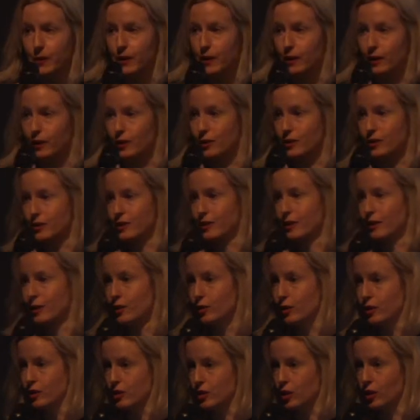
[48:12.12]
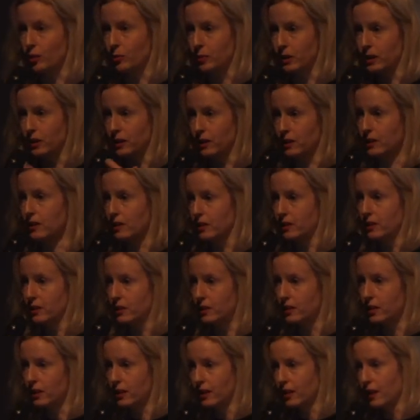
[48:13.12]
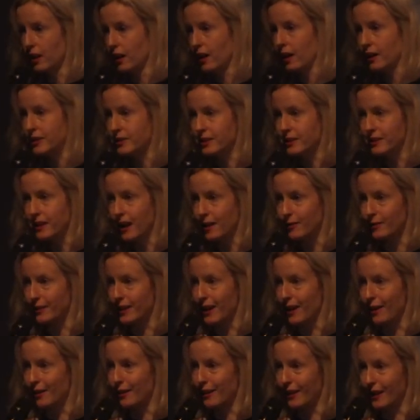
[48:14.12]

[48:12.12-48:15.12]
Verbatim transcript: there because Lucas told me I didn't have an hour,